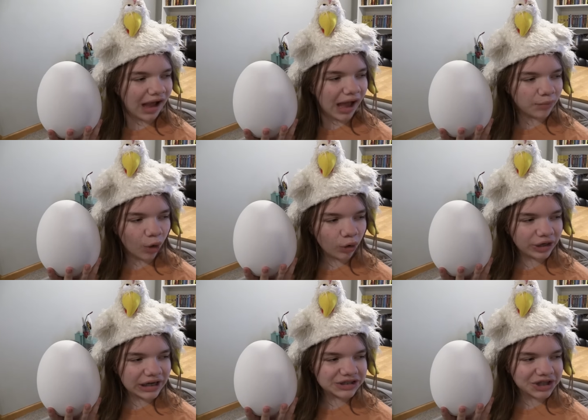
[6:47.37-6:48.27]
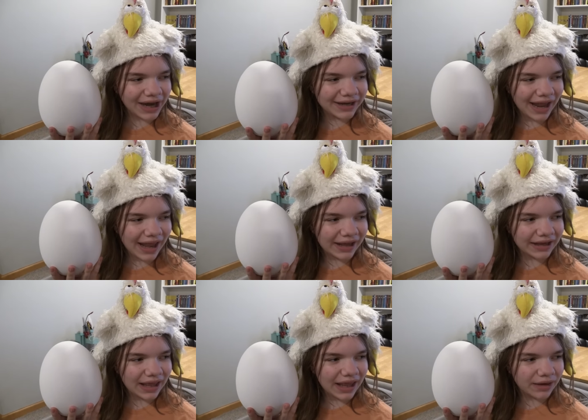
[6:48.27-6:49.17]
I'm holding a giant
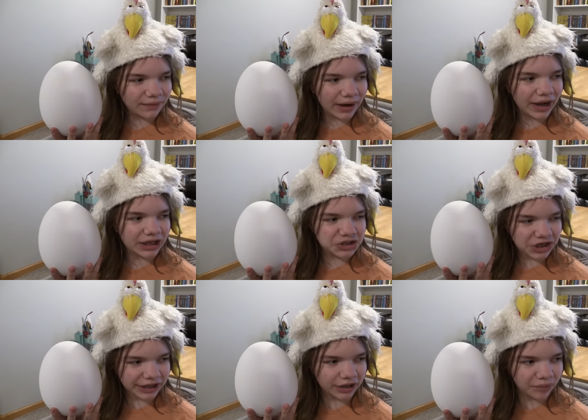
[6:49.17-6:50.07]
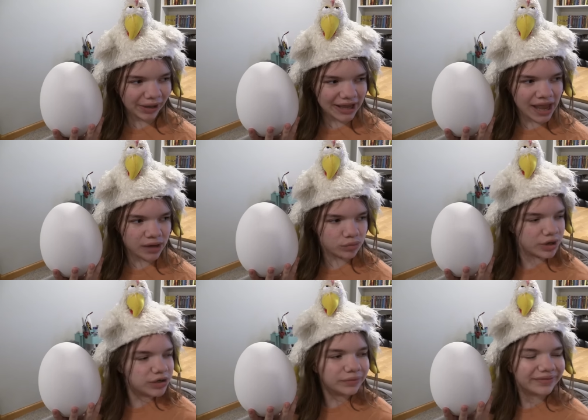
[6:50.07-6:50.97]
egg and wearing a chicken on my head. What
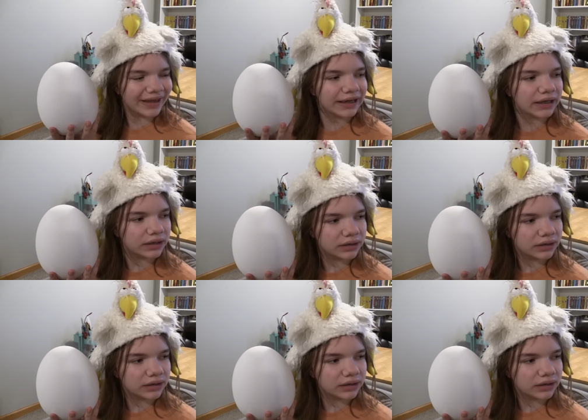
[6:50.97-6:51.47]
do you think?